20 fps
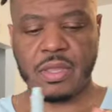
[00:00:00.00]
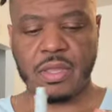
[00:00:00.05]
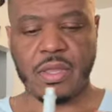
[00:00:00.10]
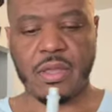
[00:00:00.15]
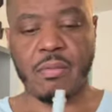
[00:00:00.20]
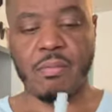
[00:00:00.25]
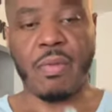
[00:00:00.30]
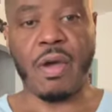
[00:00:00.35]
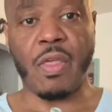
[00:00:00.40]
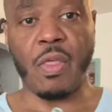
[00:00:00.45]

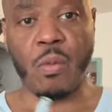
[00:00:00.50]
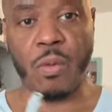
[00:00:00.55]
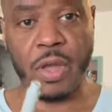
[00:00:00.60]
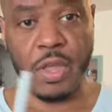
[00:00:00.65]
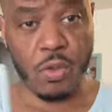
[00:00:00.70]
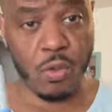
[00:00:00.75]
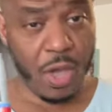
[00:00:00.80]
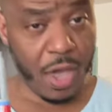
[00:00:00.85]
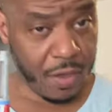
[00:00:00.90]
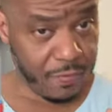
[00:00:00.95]
By the way,
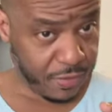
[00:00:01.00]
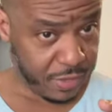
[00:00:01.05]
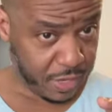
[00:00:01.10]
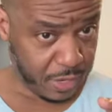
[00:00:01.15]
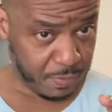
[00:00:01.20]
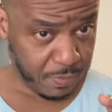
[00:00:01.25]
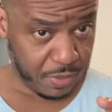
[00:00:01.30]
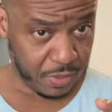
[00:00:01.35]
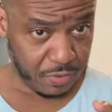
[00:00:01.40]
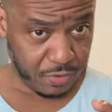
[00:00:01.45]
you have to
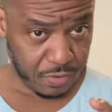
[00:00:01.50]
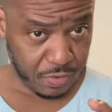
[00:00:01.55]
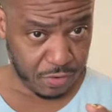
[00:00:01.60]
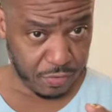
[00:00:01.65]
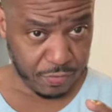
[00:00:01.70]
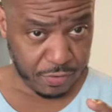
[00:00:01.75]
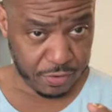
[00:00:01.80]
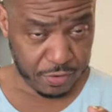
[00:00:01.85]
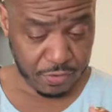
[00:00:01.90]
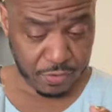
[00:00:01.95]
keep these in the
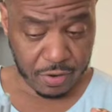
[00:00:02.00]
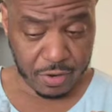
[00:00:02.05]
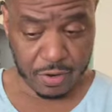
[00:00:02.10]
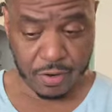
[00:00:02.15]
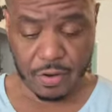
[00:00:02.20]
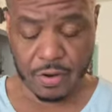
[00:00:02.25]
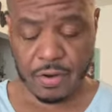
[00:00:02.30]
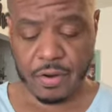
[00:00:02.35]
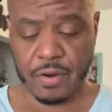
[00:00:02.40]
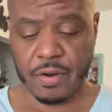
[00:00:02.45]

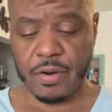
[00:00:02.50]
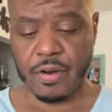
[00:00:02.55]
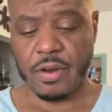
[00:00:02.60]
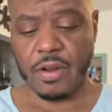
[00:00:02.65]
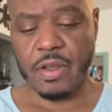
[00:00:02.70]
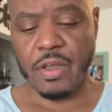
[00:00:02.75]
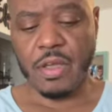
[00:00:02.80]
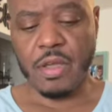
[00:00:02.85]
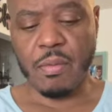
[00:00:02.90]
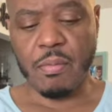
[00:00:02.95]
refrigerator.
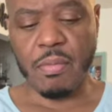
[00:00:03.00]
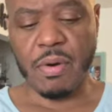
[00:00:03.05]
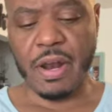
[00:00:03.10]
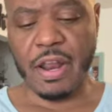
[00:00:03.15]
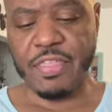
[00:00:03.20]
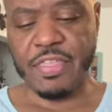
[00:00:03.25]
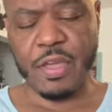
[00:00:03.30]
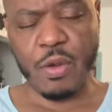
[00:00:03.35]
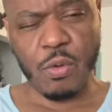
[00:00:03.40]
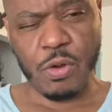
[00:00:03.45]
But
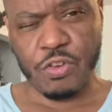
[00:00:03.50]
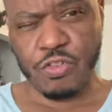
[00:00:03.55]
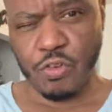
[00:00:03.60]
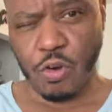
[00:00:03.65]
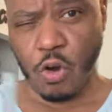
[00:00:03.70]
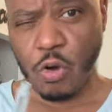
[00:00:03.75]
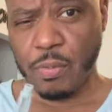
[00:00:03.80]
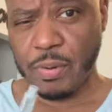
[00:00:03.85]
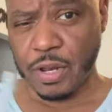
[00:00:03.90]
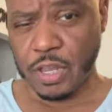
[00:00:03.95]
I think once you
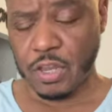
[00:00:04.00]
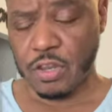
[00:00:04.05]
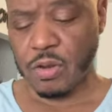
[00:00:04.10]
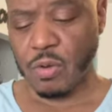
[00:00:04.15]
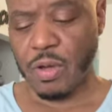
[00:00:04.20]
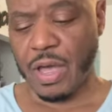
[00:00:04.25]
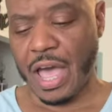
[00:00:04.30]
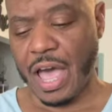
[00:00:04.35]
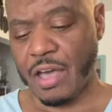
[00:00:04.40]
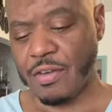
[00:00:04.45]
open it, you
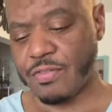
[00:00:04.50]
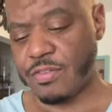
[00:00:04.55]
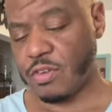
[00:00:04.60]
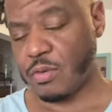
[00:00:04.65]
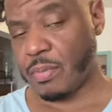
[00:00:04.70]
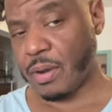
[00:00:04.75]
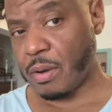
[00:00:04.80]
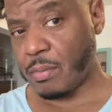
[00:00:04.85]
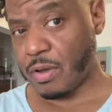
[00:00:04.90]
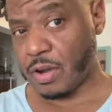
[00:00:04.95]
don't have to,
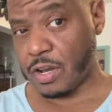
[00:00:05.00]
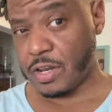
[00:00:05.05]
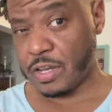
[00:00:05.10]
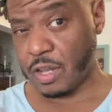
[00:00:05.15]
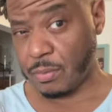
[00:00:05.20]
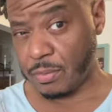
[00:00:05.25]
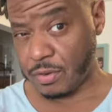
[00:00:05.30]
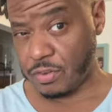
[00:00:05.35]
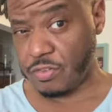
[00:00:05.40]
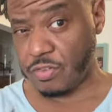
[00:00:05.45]
but I'm going to
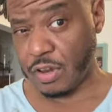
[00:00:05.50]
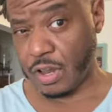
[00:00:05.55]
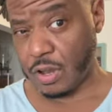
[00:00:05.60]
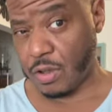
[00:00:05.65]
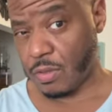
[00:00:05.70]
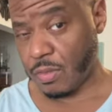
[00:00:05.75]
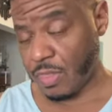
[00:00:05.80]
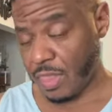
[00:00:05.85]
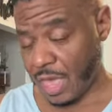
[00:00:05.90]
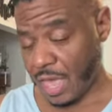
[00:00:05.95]
double
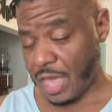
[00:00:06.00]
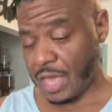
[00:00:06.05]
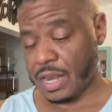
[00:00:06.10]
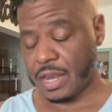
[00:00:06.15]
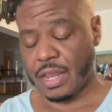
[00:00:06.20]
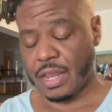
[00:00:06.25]
check on that.